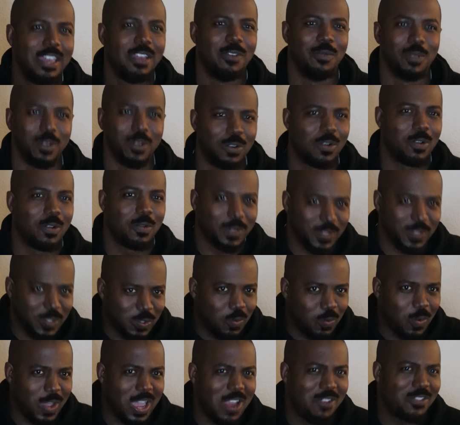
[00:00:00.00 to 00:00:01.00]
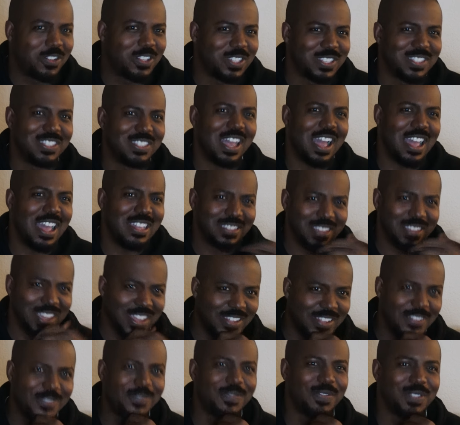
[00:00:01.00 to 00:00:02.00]
We're going with square on the sides, huh?
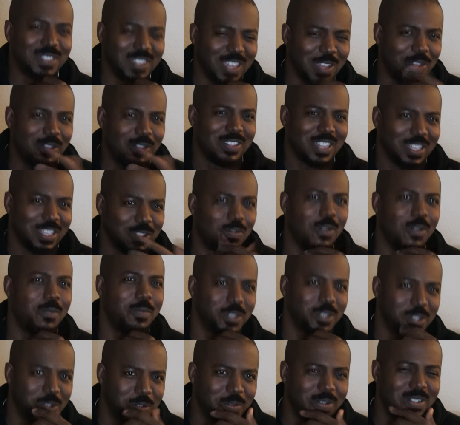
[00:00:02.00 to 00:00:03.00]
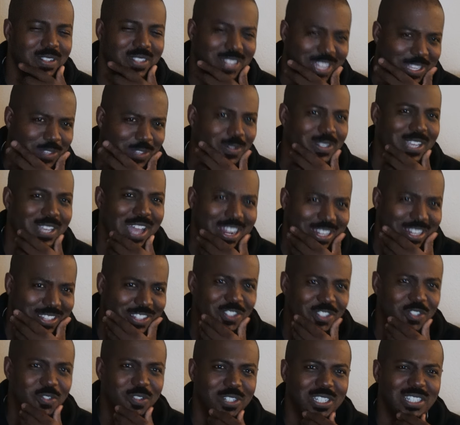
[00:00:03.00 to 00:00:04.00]
That's what we're doing? That's what's hot in the
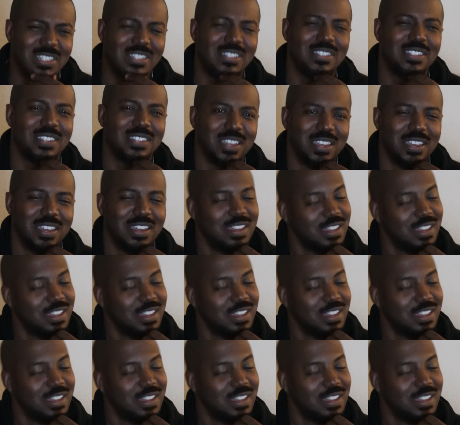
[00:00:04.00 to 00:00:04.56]
streets?